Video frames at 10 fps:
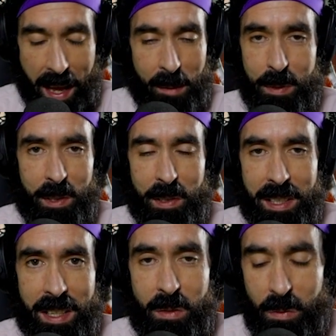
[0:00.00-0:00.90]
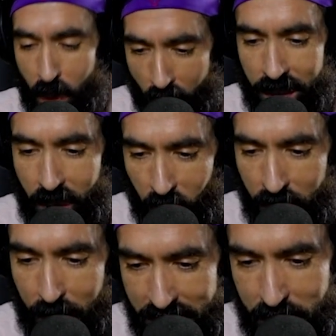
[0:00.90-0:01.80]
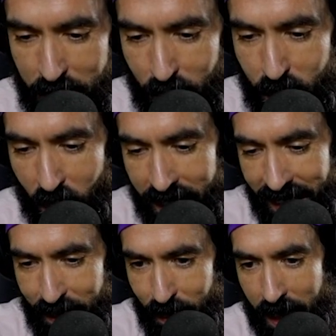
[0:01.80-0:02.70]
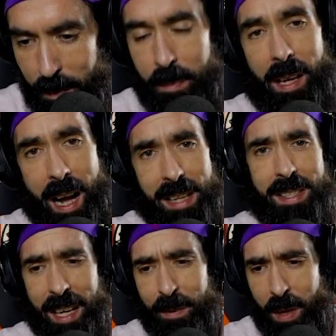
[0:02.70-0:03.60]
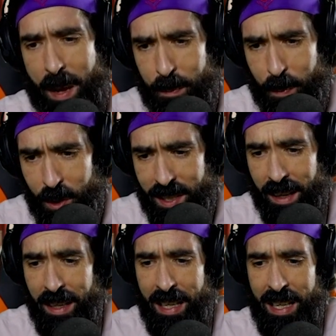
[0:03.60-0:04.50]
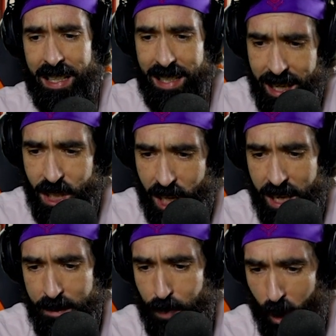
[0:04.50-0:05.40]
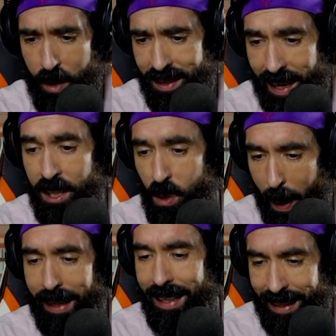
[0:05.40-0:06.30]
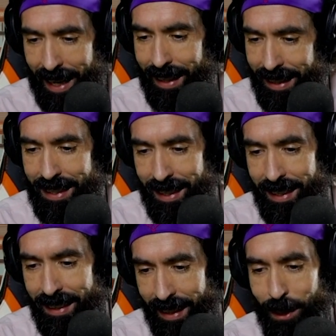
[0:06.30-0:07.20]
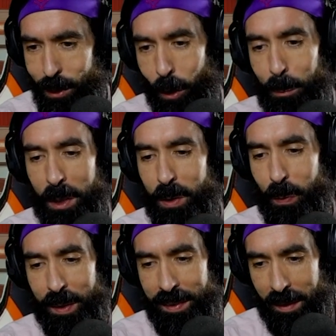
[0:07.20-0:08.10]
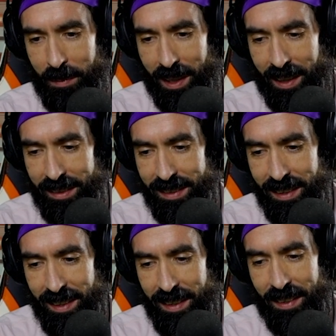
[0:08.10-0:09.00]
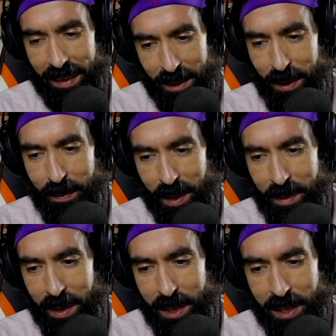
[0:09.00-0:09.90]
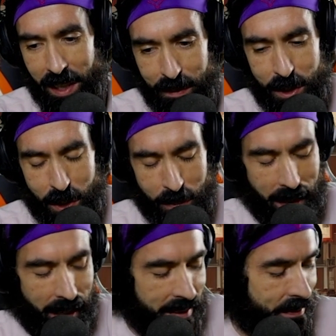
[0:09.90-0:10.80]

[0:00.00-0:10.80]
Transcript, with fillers: Absolutely wrong. All the best people. Shock, thank you for that. Guys, thank you for the happy birthday. Lichi, bro. Tweki Keki. Thank you so much for the sub, guys. Thank you very much. Love you too, man.